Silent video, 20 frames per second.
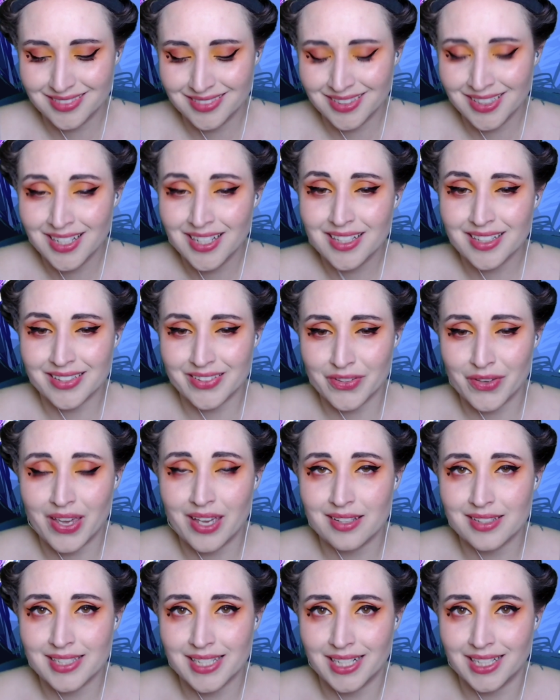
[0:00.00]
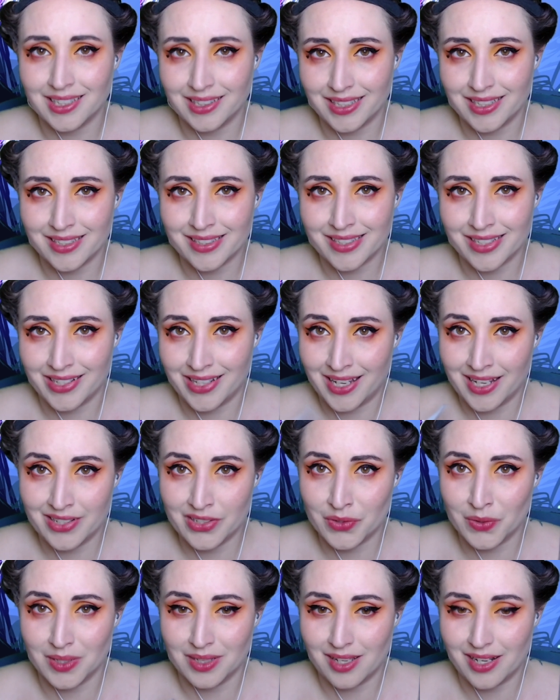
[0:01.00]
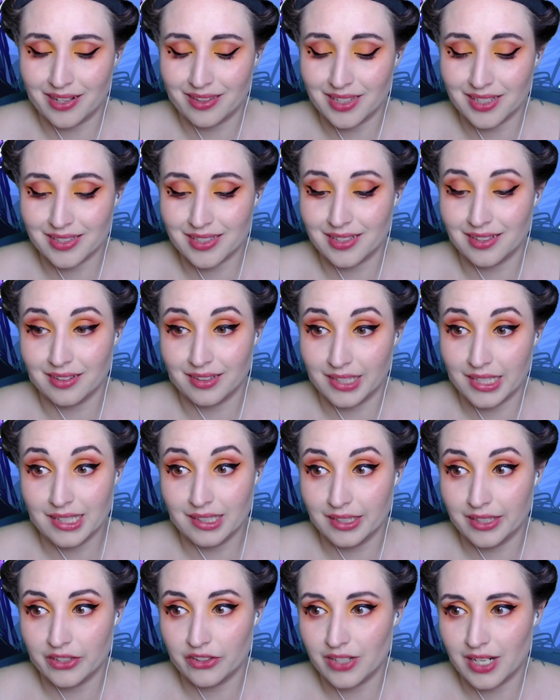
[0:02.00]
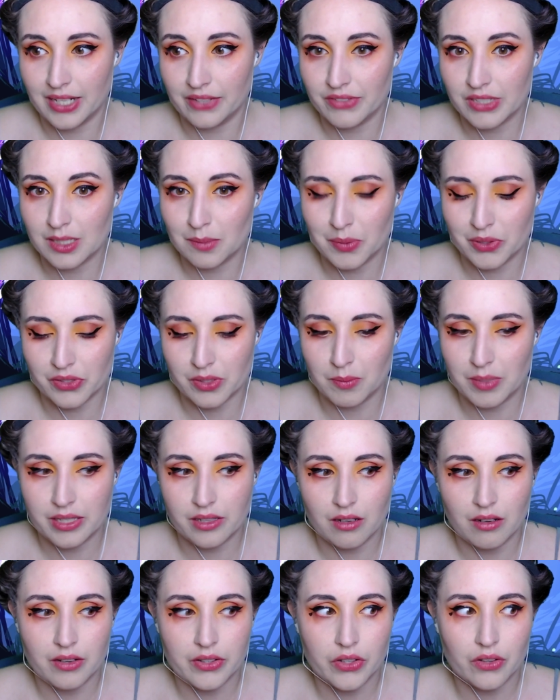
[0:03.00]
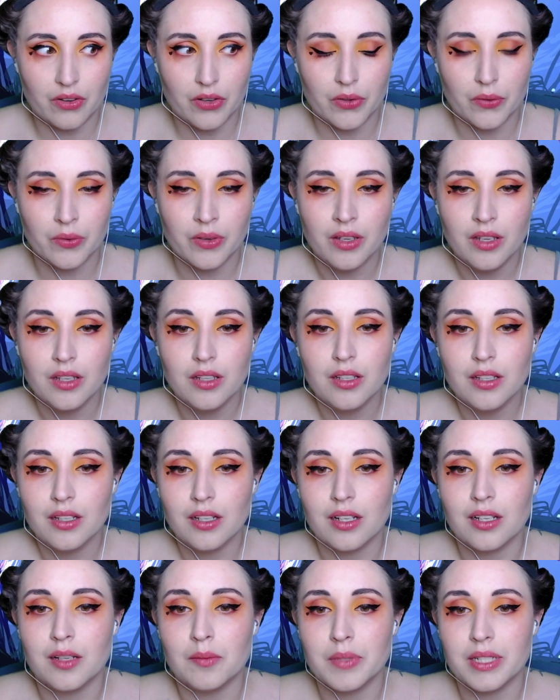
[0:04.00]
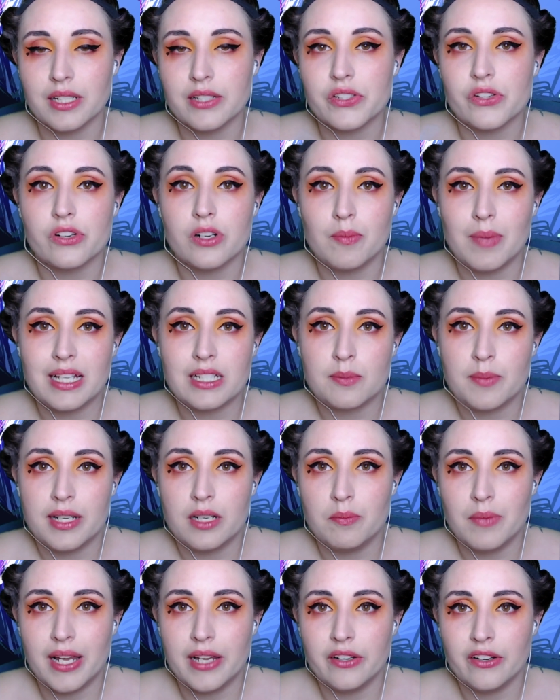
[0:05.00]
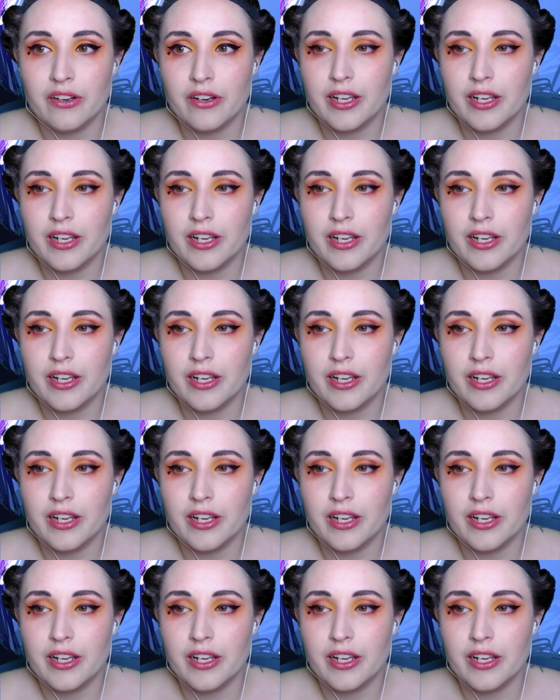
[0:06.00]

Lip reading: Because you can't sign a lease and you can't do a lot of things, and legally you're not even supposed to be there on your own unless you're an emancipated minor.